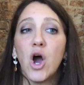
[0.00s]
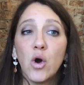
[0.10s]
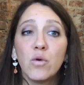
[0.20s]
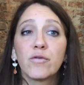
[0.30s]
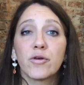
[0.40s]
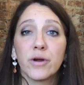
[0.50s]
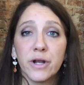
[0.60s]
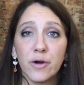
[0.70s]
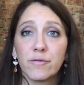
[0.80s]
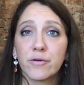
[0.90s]
over
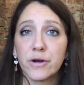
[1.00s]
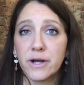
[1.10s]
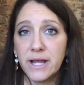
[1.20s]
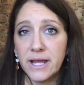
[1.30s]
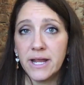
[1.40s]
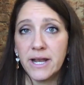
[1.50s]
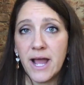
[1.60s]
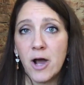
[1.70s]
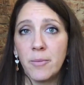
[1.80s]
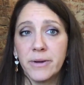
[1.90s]
and over again
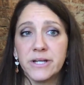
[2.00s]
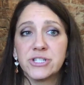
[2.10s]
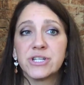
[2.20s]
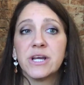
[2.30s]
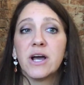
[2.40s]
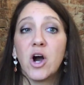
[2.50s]
how much